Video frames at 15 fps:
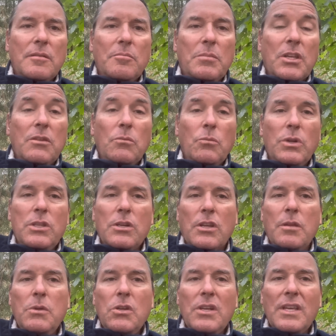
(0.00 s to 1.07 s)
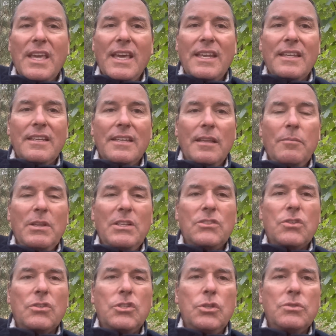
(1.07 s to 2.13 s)
But when you're communicating, it means
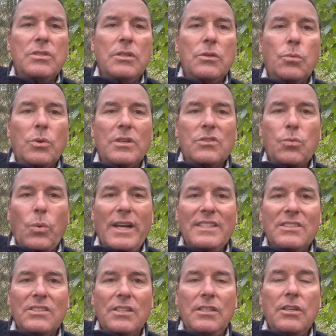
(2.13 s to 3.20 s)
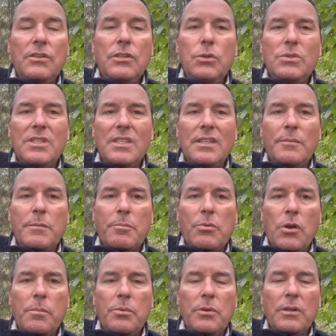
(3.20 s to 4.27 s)
you're choosing your words wisely, you're using them
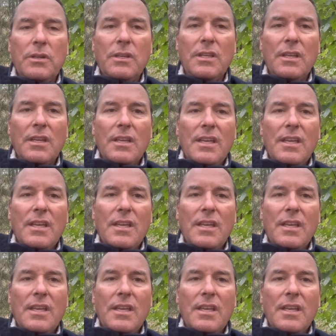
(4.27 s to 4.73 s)
appropriately,